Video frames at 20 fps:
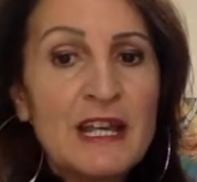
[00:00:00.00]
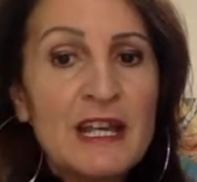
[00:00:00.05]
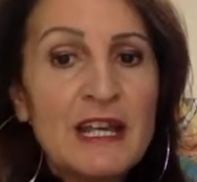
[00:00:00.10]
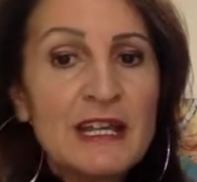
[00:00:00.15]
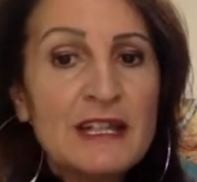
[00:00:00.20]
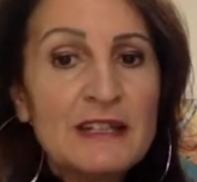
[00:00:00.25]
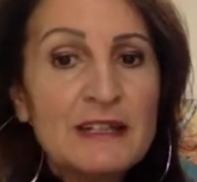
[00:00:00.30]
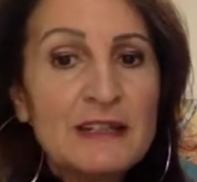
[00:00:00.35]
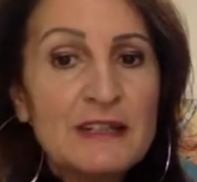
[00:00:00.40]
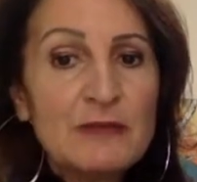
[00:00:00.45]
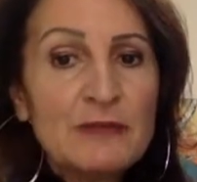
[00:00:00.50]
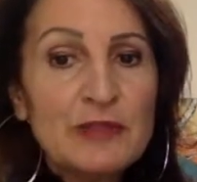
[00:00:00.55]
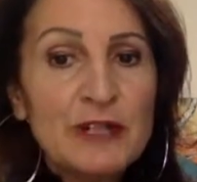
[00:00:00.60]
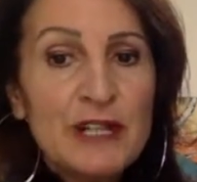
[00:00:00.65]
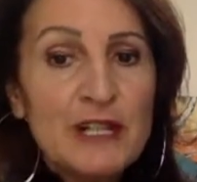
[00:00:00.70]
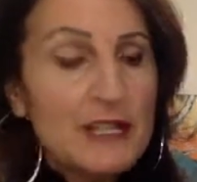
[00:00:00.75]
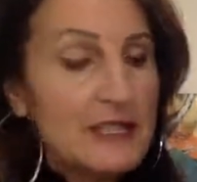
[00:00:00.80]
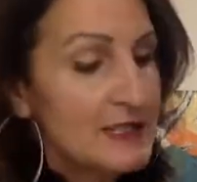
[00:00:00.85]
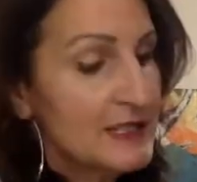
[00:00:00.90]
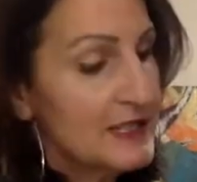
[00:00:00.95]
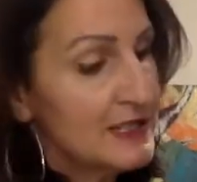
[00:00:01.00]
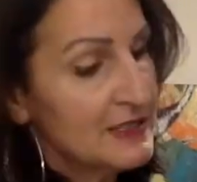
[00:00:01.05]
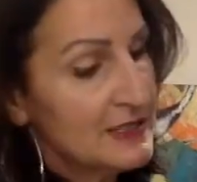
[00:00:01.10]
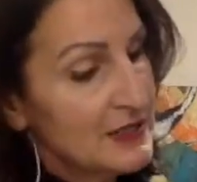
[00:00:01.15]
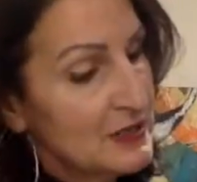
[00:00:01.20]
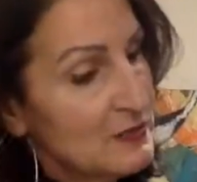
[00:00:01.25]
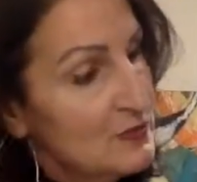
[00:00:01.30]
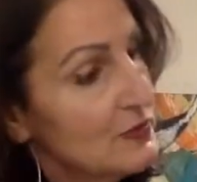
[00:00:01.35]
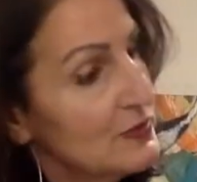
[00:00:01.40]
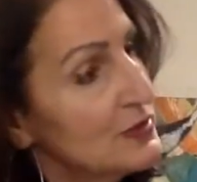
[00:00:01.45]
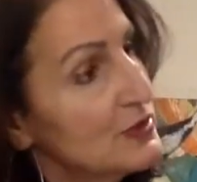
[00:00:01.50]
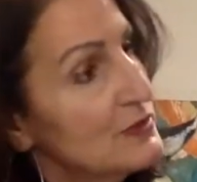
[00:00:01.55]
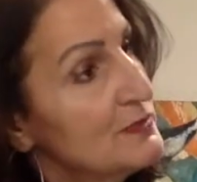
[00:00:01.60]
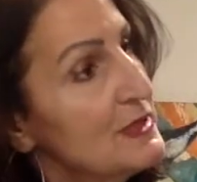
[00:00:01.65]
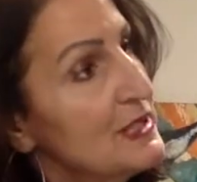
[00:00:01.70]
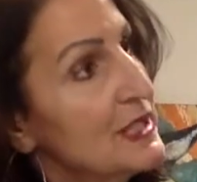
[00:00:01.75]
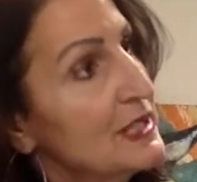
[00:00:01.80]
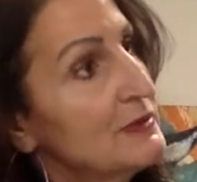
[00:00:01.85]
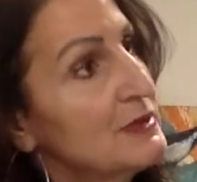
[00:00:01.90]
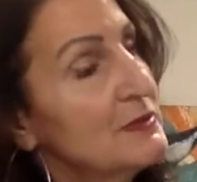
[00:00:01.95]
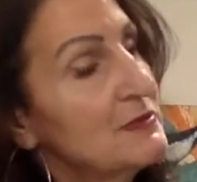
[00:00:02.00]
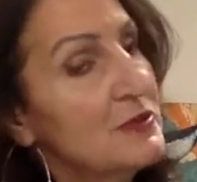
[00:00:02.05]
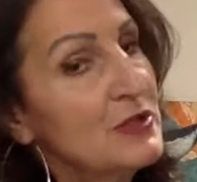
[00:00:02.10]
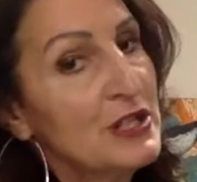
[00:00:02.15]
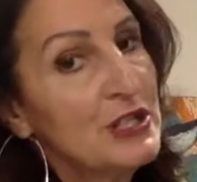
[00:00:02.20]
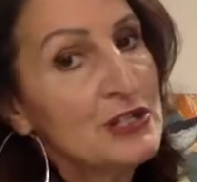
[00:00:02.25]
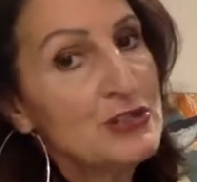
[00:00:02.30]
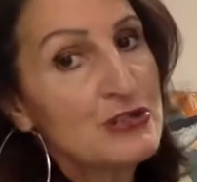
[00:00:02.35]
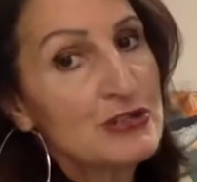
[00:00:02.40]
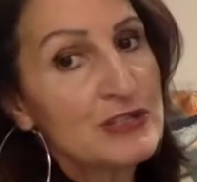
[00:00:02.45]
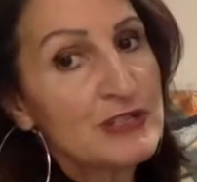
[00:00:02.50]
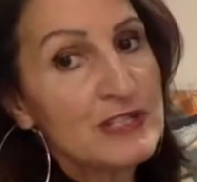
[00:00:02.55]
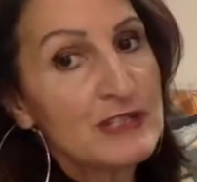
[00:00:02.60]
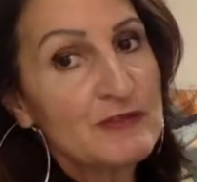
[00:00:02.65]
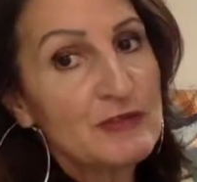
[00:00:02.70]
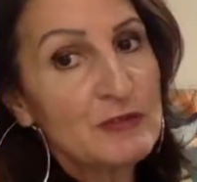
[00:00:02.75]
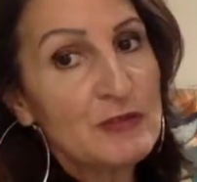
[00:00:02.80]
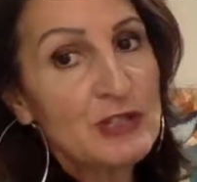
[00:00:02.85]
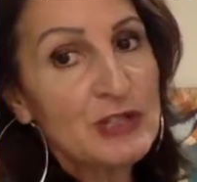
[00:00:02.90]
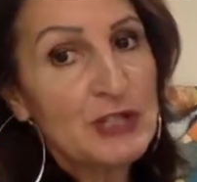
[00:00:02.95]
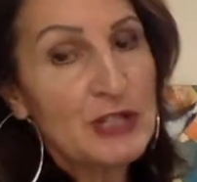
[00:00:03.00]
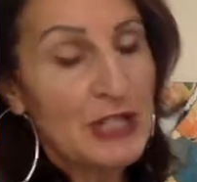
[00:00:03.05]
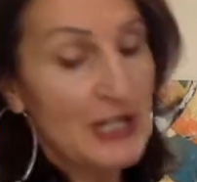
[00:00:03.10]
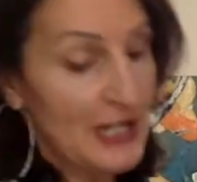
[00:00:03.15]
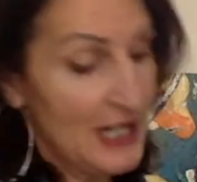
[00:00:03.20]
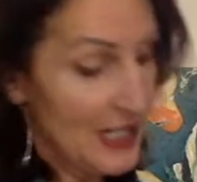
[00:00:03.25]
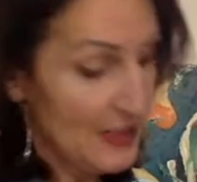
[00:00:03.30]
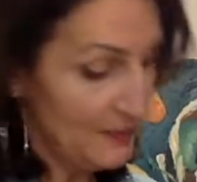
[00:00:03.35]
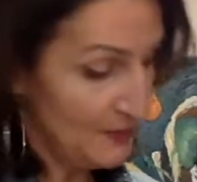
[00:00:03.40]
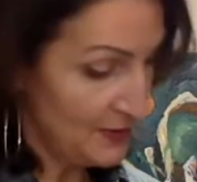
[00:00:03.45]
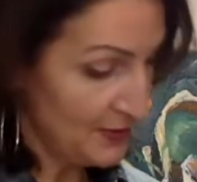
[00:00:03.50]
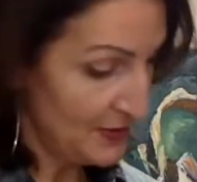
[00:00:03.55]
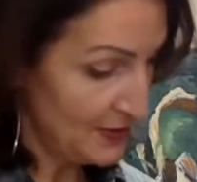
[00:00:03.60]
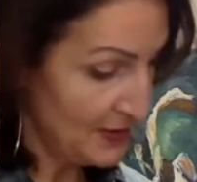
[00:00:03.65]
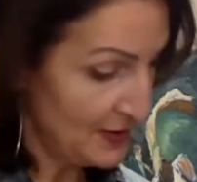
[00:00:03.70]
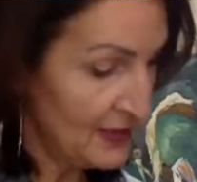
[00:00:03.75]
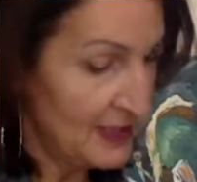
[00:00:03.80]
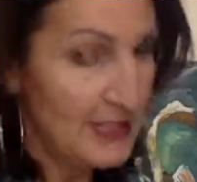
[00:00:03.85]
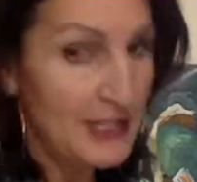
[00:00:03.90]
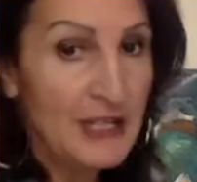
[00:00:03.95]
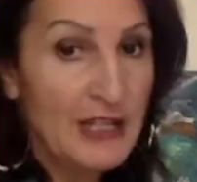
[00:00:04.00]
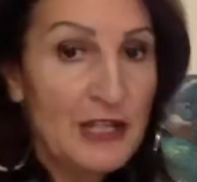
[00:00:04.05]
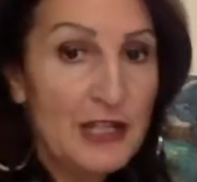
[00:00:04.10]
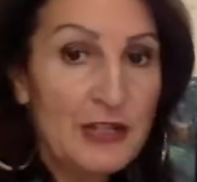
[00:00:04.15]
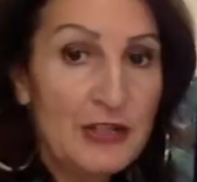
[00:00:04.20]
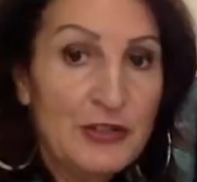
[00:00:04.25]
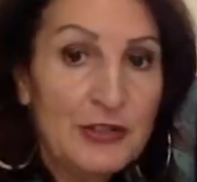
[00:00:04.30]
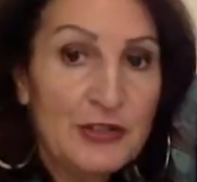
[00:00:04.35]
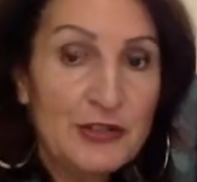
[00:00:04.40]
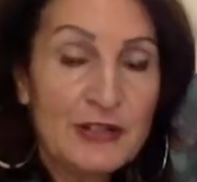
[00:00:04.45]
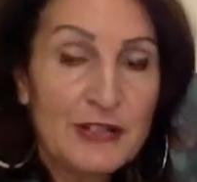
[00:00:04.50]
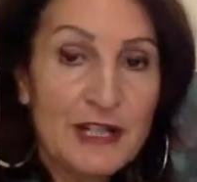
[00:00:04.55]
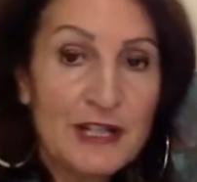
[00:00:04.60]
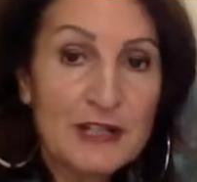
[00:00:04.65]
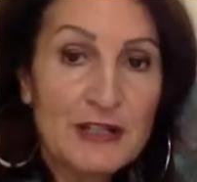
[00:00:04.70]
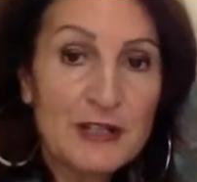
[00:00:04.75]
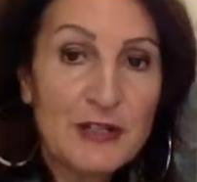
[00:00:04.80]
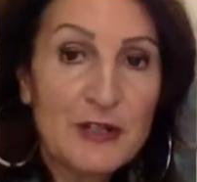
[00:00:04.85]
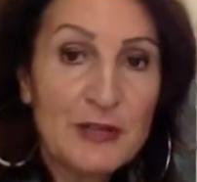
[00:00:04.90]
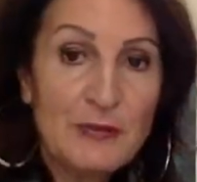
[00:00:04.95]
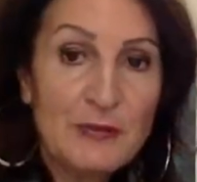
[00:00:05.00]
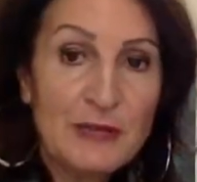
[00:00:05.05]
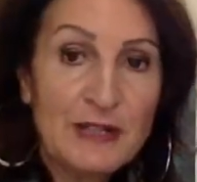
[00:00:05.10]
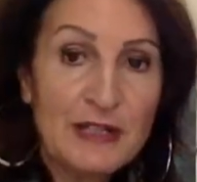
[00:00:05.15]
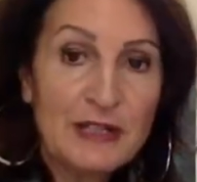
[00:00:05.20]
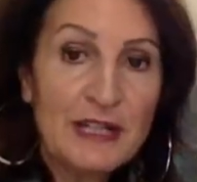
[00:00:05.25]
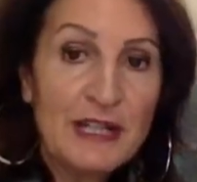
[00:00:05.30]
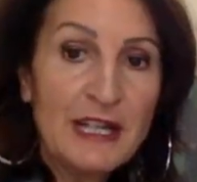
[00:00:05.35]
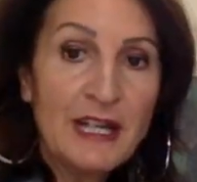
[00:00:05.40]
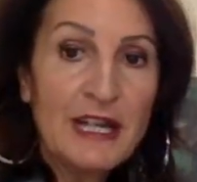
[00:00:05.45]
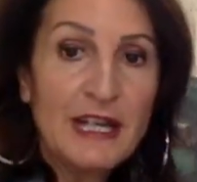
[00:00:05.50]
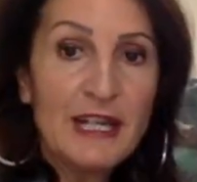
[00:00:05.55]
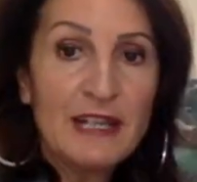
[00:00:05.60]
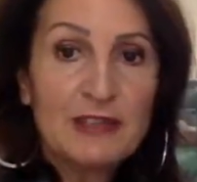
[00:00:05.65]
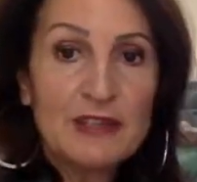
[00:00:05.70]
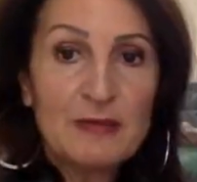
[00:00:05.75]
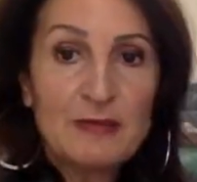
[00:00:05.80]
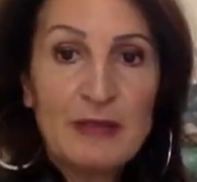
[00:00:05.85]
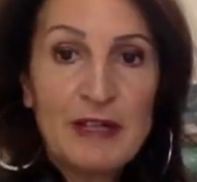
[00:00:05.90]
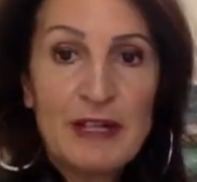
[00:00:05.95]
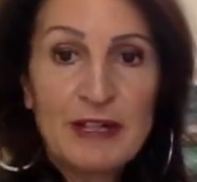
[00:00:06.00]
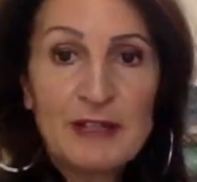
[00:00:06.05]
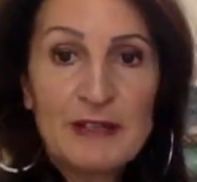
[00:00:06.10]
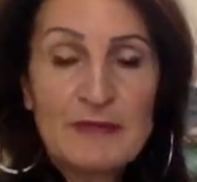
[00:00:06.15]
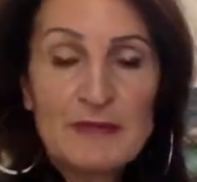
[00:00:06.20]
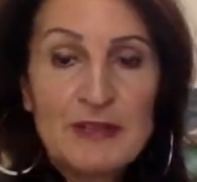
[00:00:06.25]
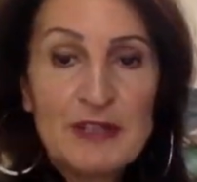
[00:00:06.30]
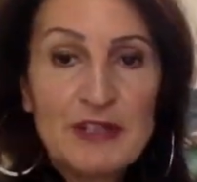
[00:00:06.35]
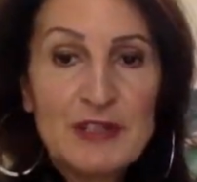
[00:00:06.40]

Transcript: And what else I did to make it a bit more interesting, if you wear your hair up, you've got a nice opening at the back.